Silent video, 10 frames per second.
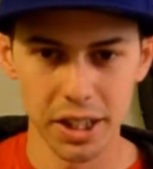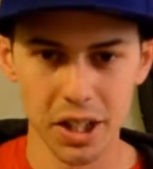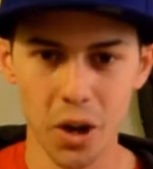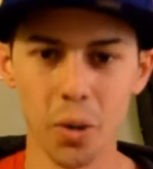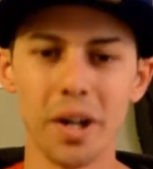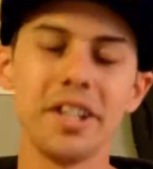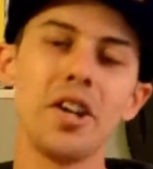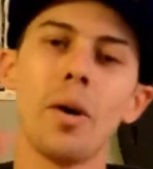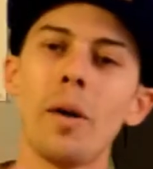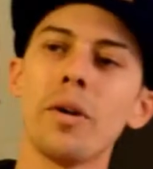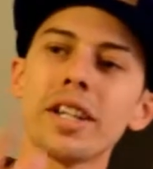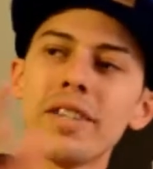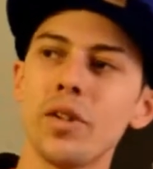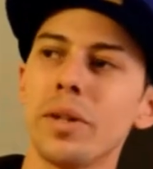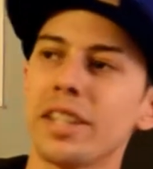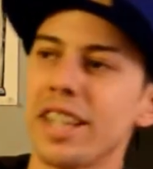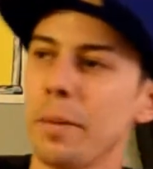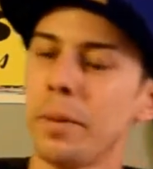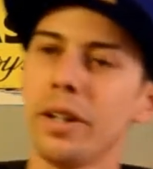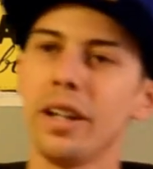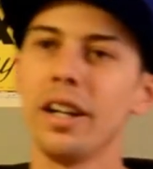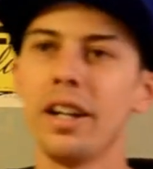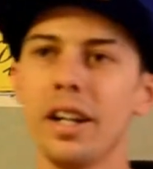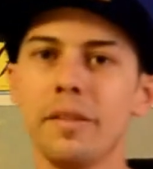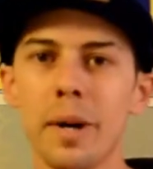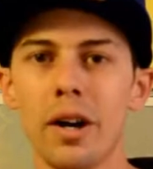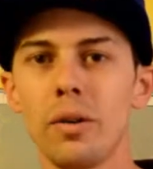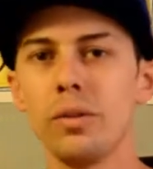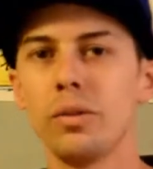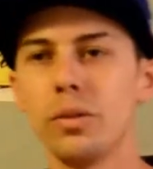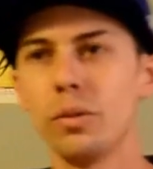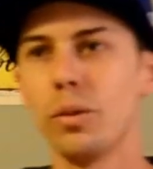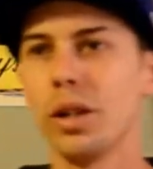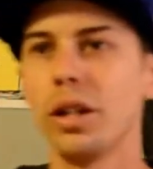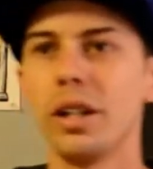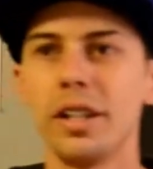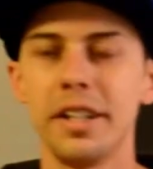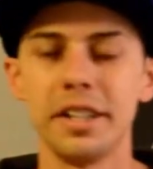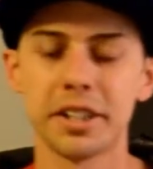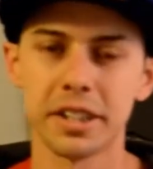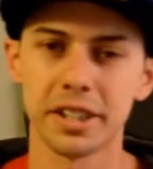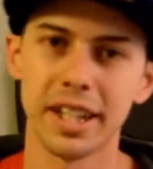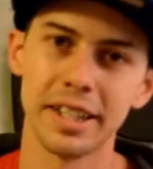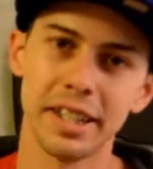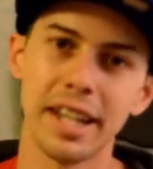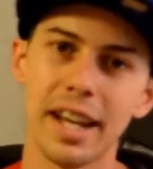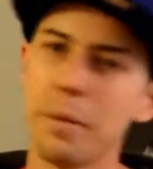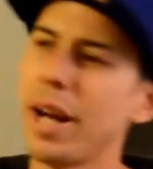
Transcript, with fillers: Oh, you know, I want to give you an example uh, about uh, an instance that I did that.